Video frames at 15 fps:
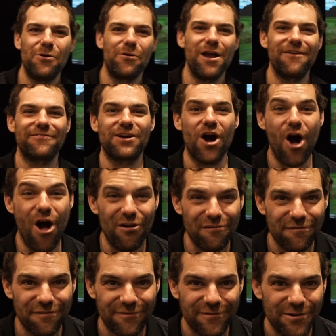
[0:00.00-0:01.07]
We have golf,
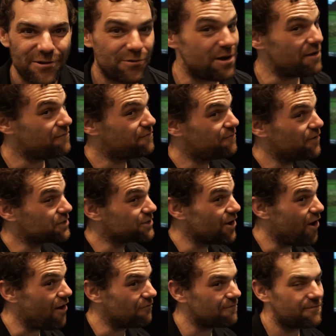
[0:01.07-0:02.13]
we have foot
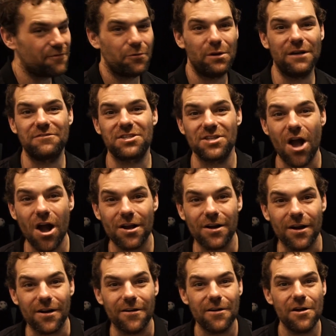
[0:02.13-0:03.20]
golf, we have
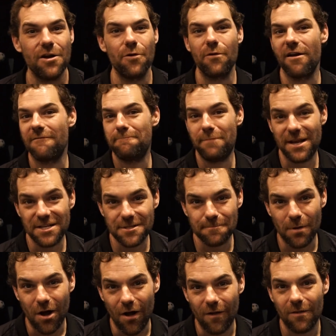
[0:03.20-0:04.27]
soccer, we have
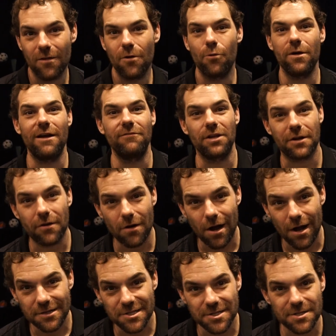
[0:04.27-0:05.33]
baseball, we have
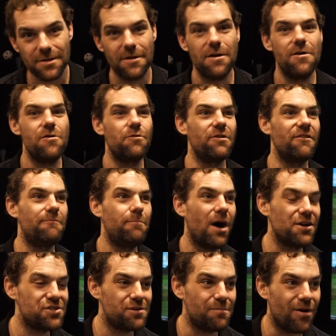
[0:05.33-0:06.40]
lacrosse, we have
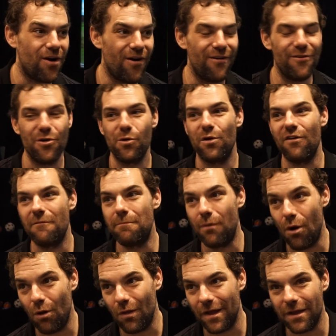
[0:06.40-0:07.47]
bocce ball, we have
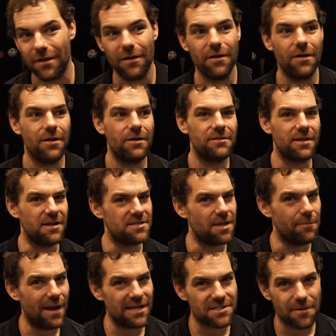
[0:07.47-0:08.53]
bowling. Did I say
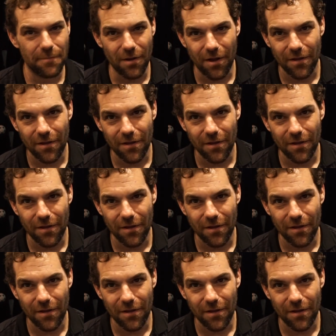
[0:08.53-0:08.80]
basketball?